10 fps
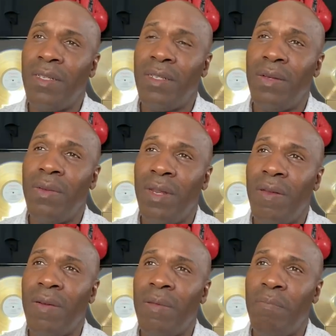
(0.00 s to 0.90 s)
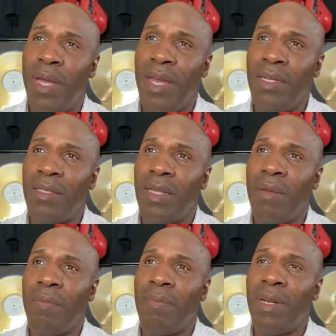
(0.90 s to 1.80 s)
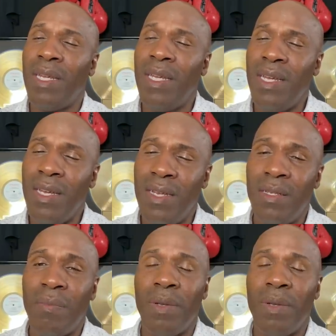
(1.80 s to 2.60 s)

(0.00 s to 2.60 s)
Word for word: This dude literally begged. He said, please,